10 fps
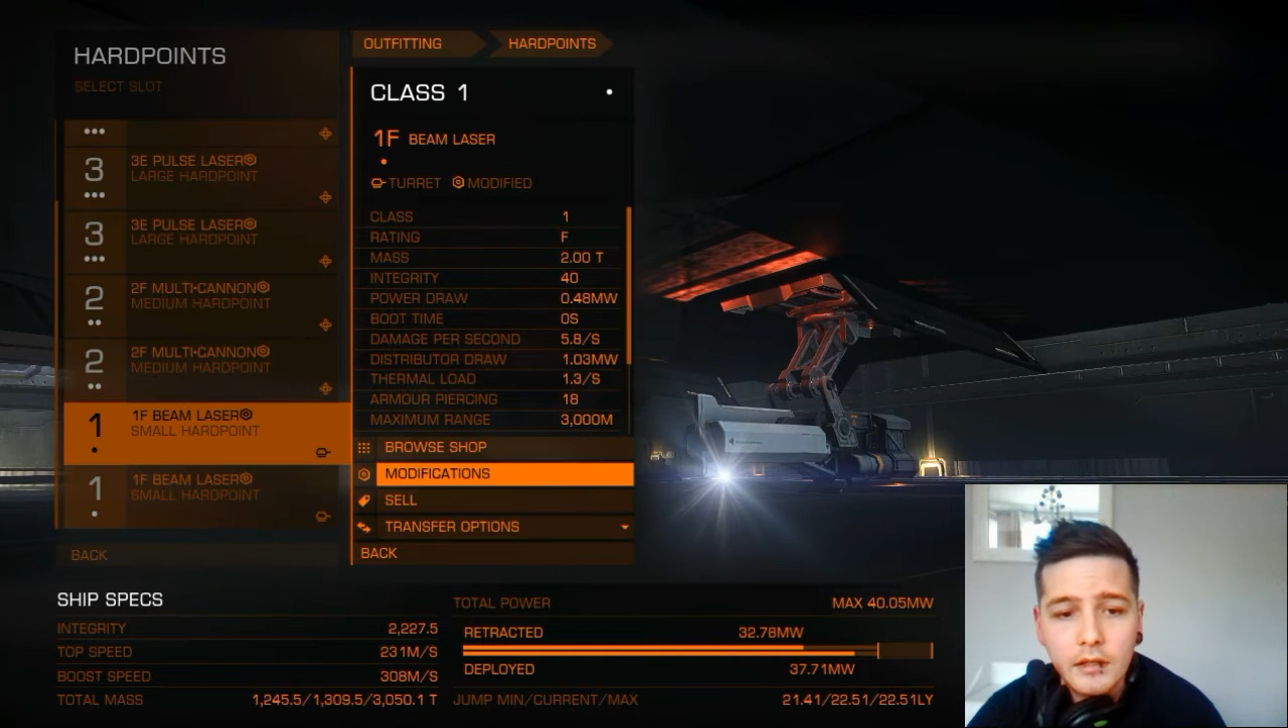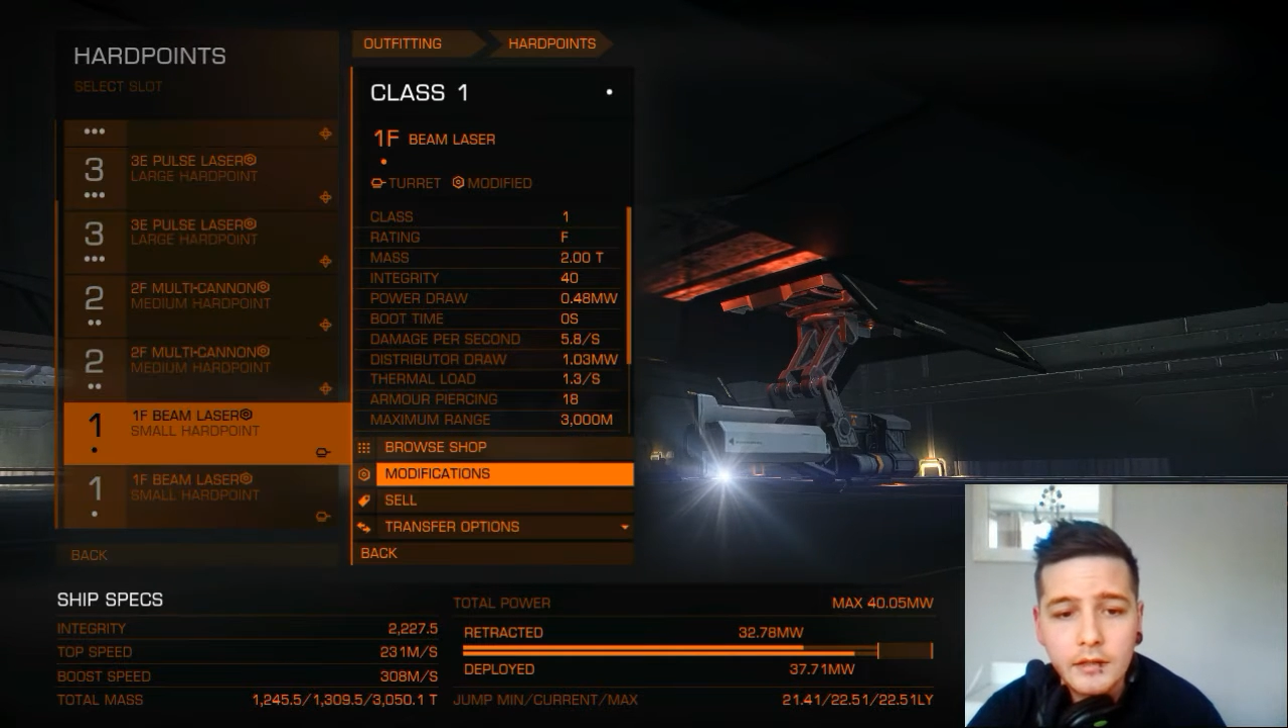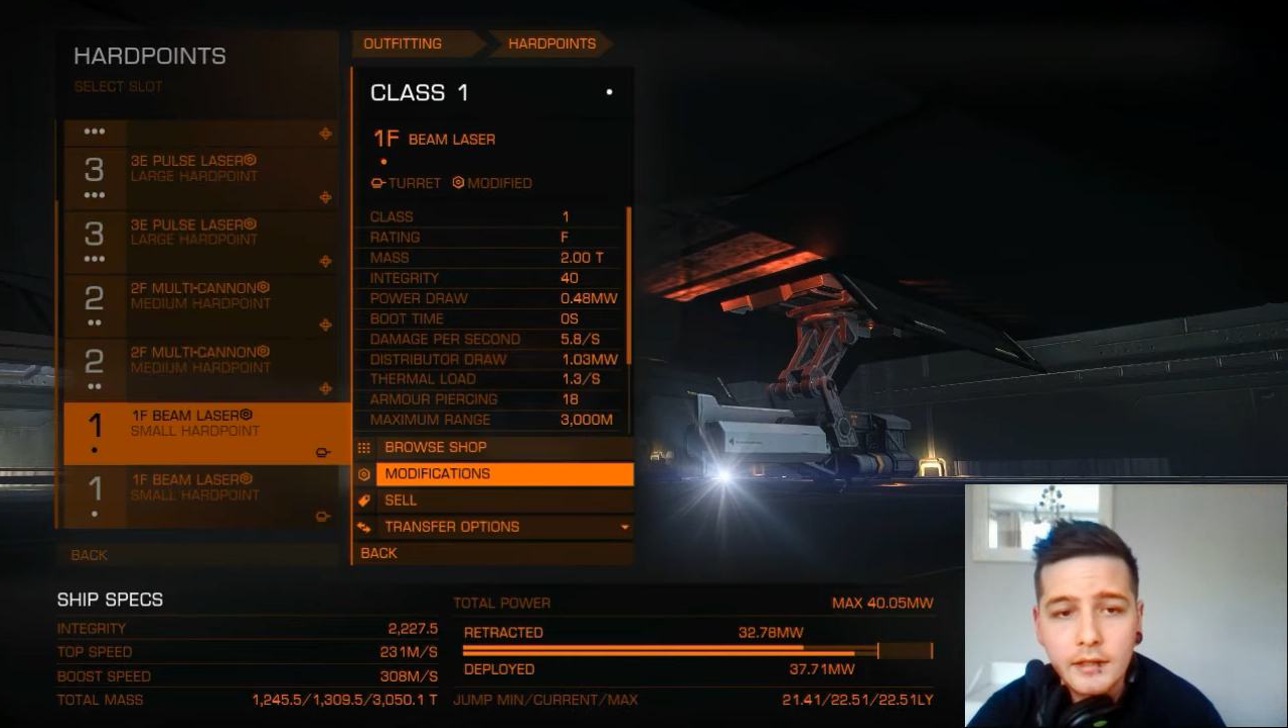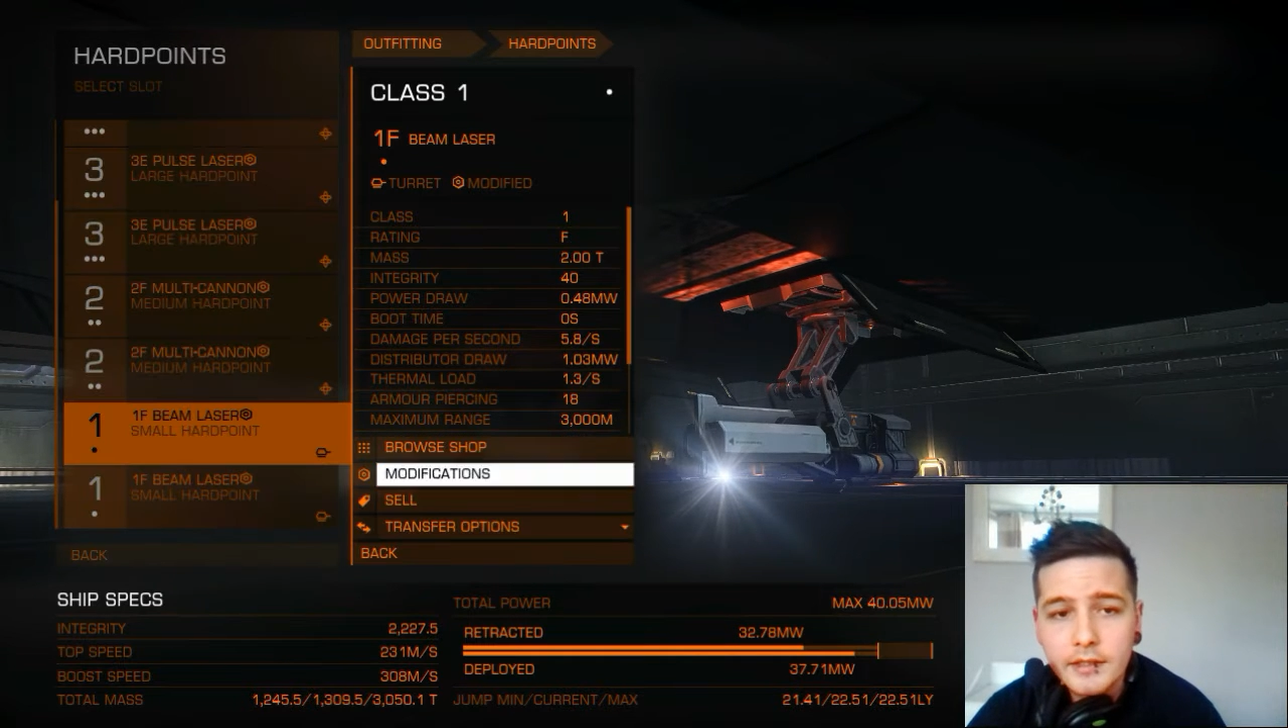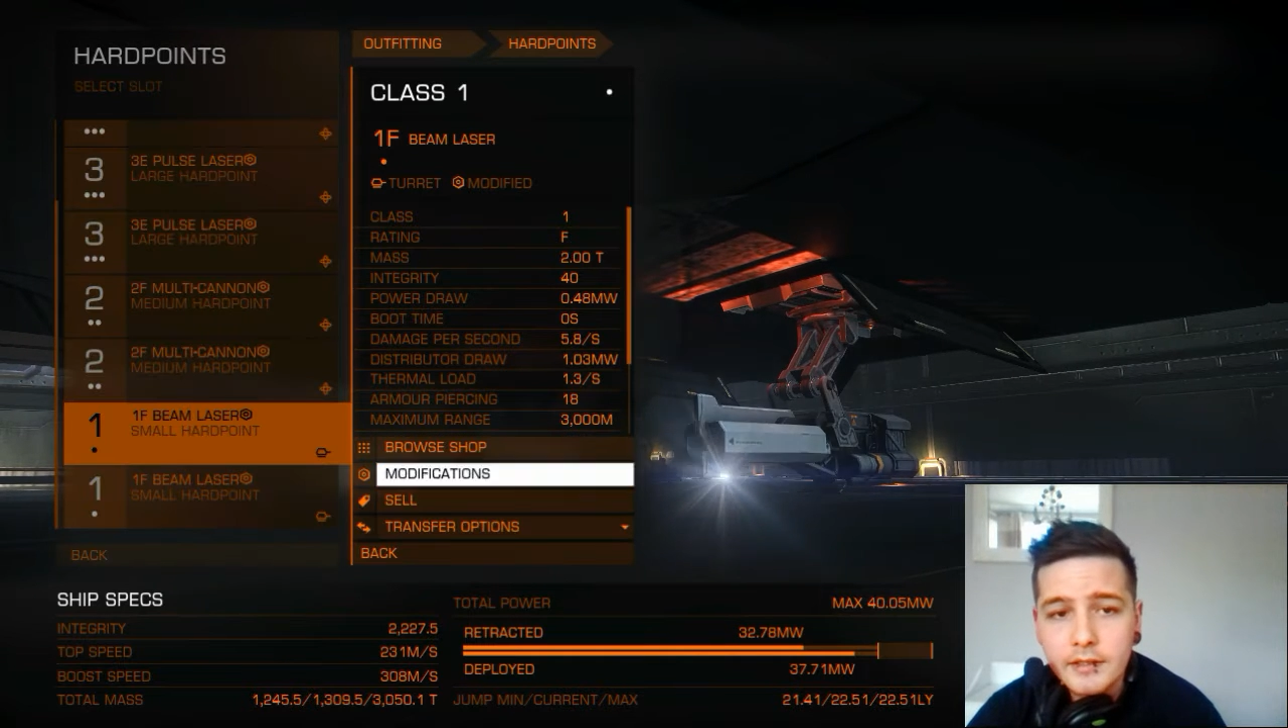
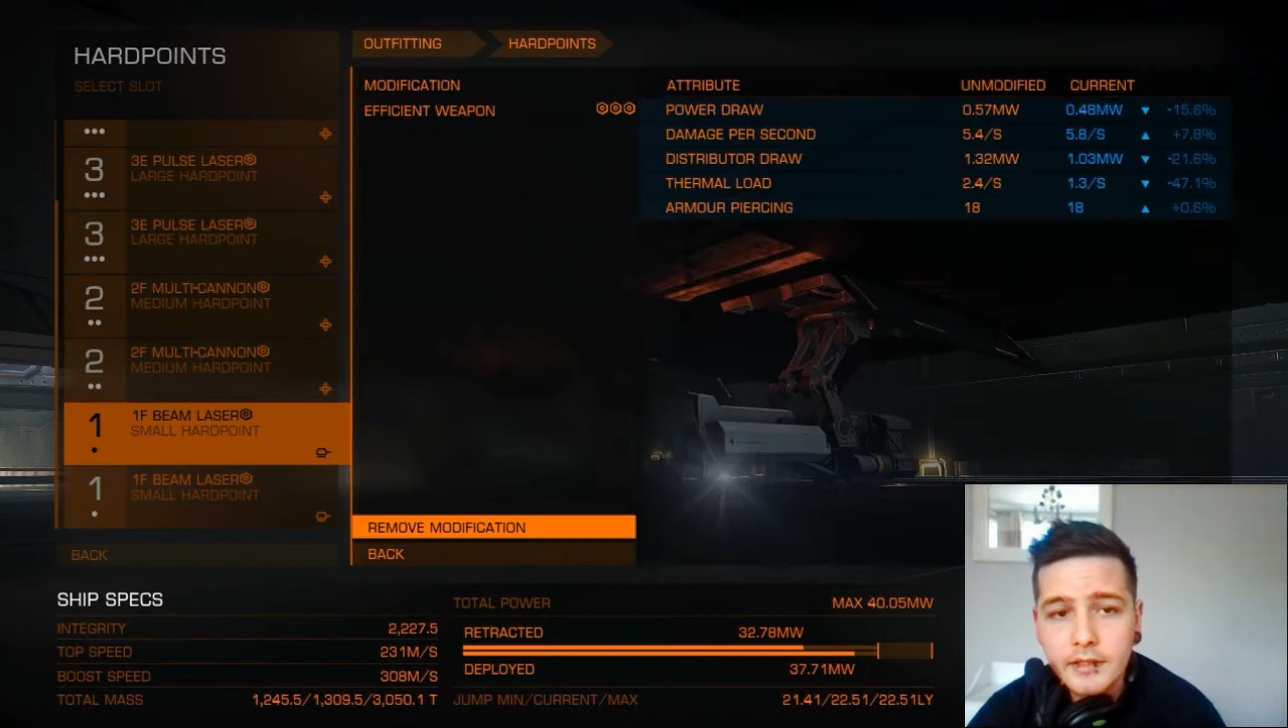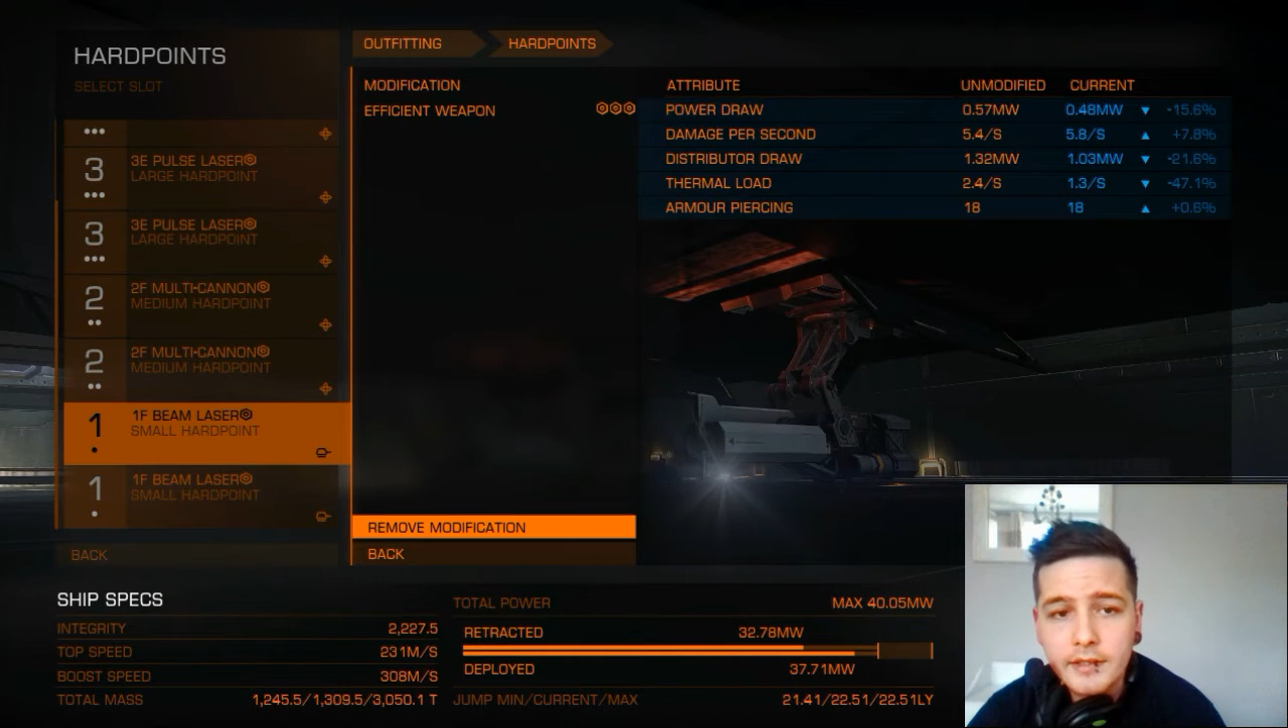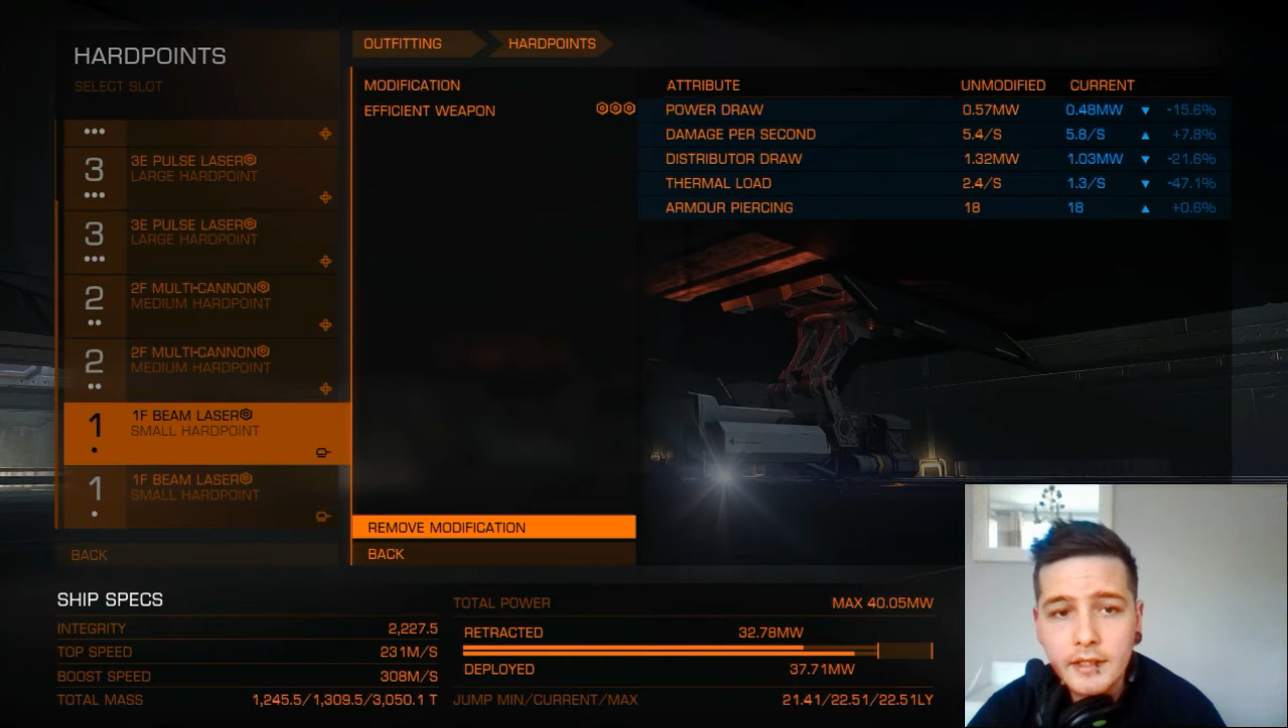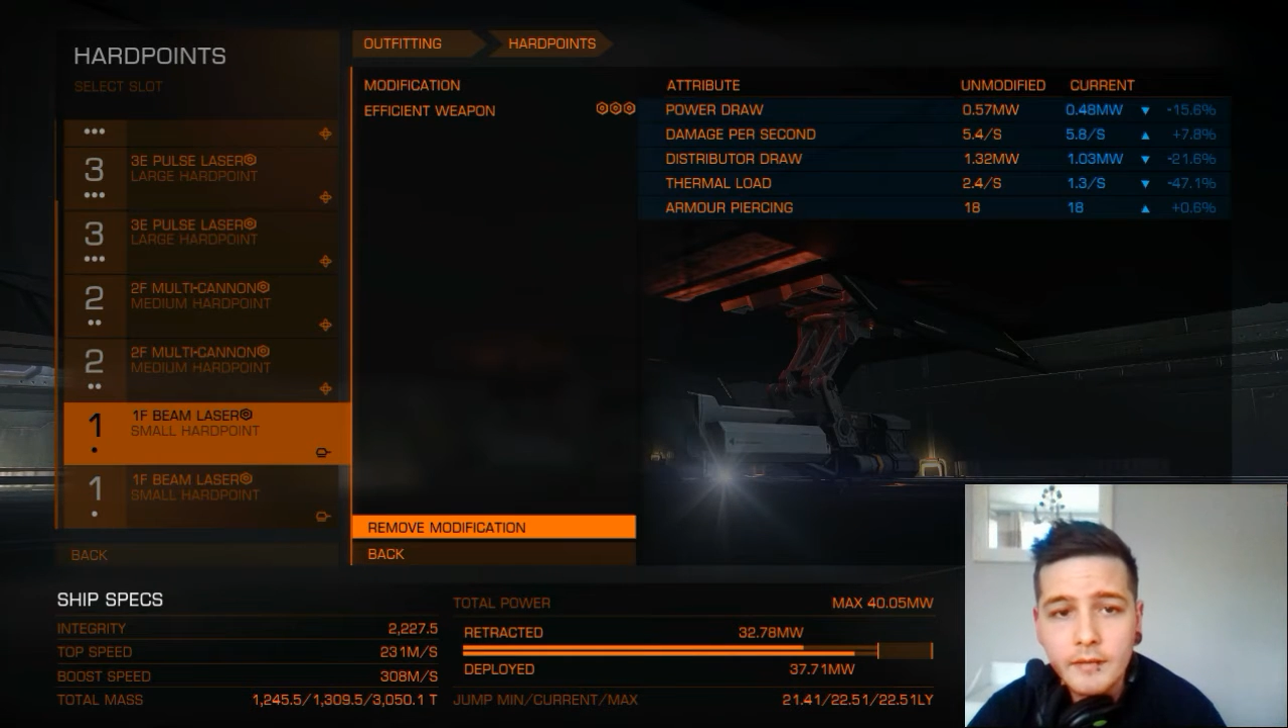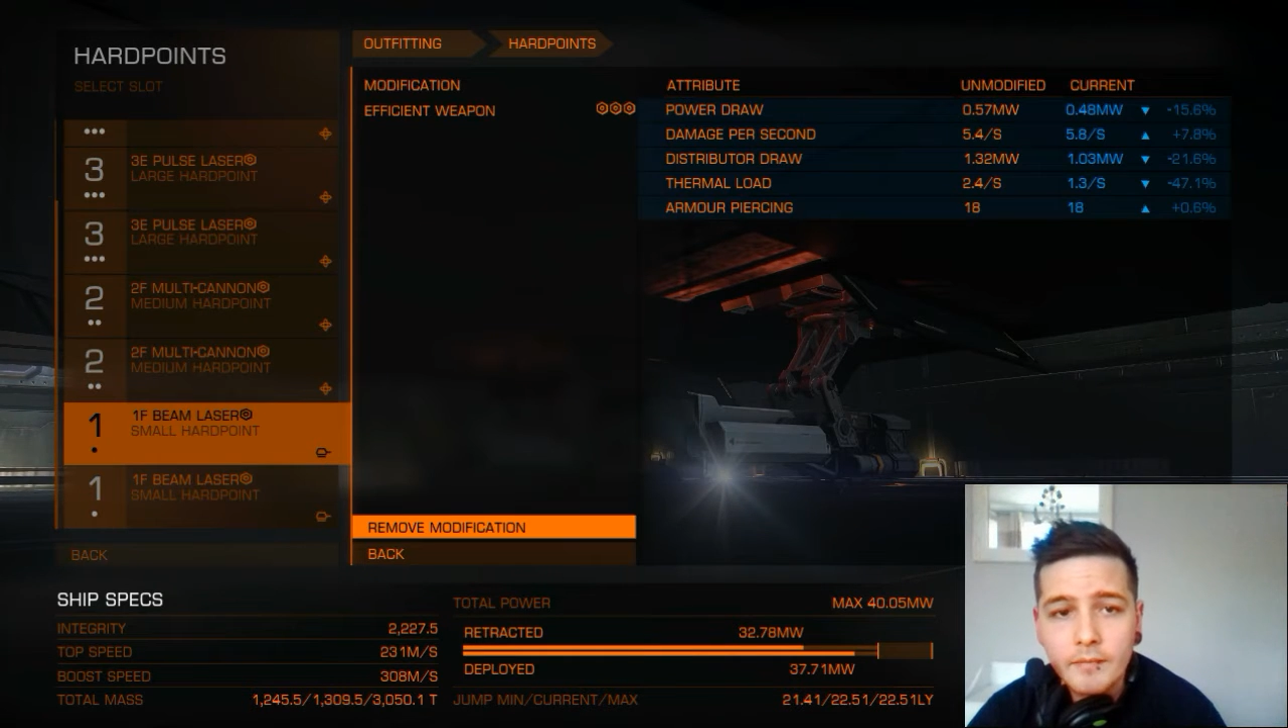let's just
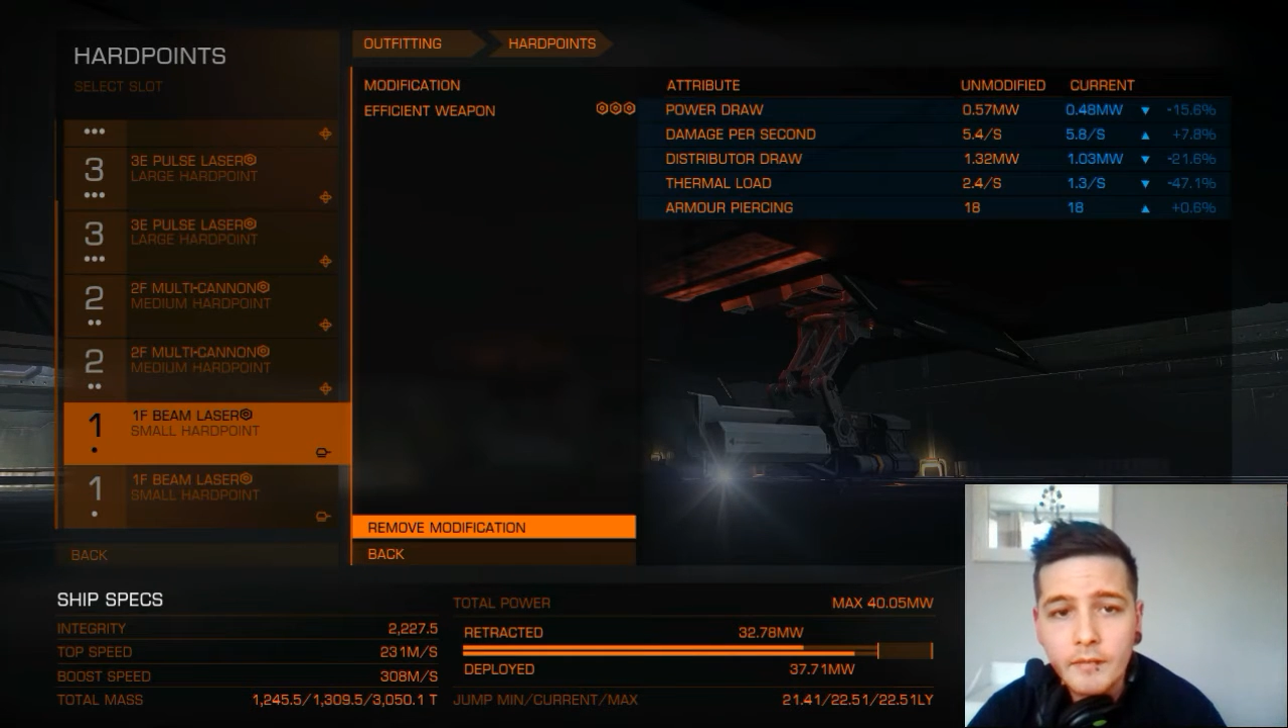see.